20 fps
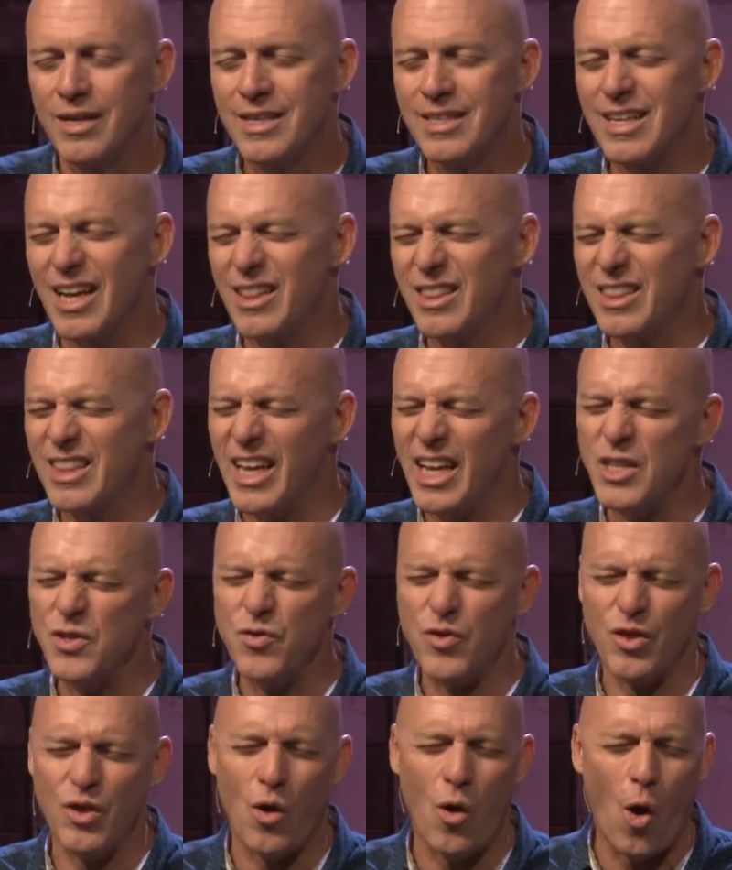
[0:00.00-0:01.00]
God, thanks
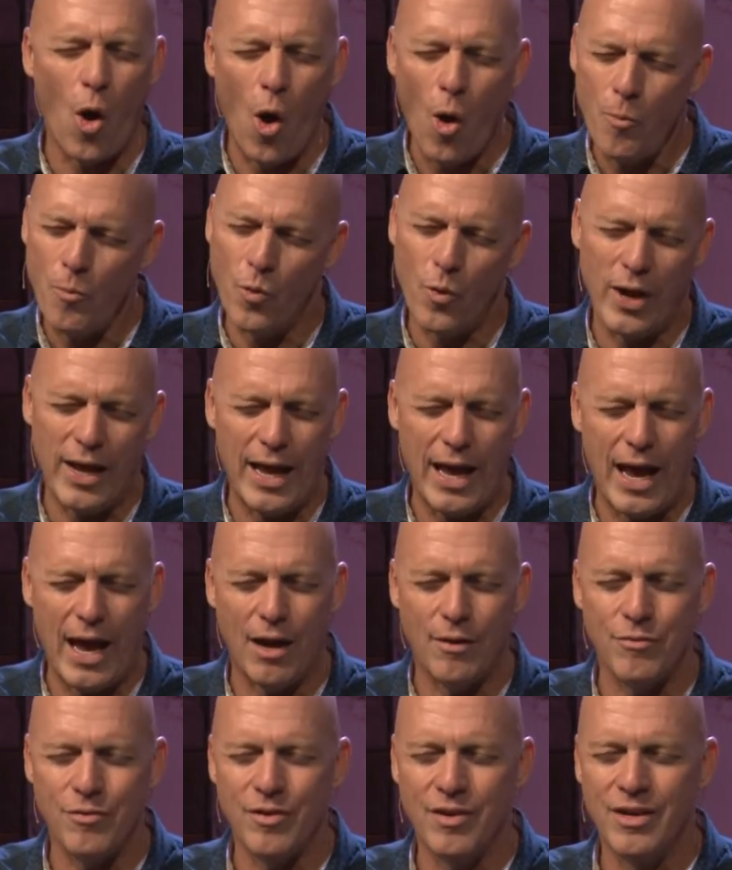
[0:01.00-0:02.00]
for the hope we
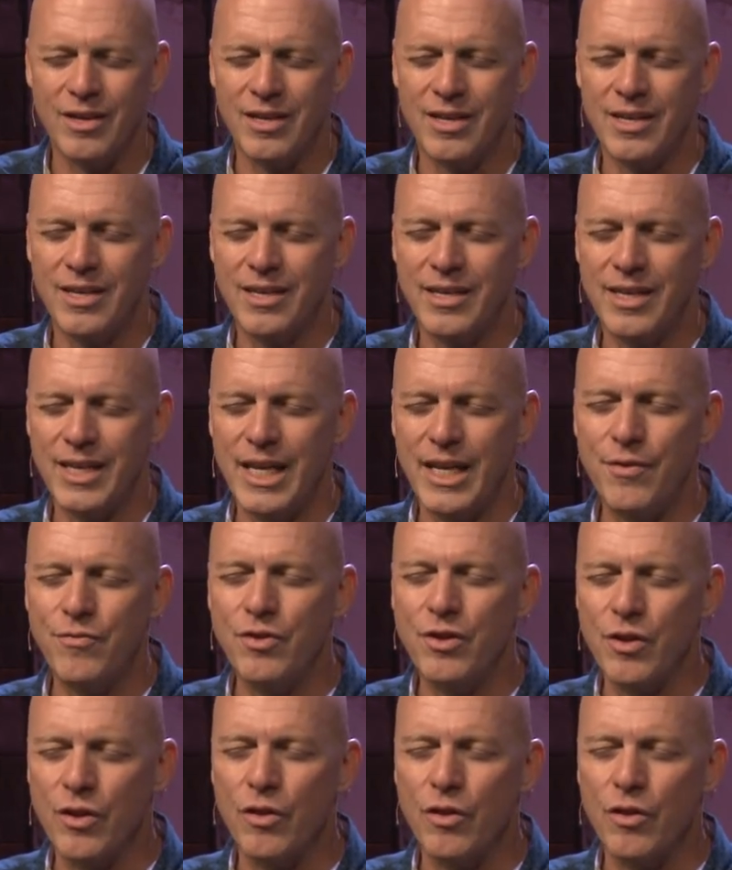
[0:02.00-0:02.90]
have, even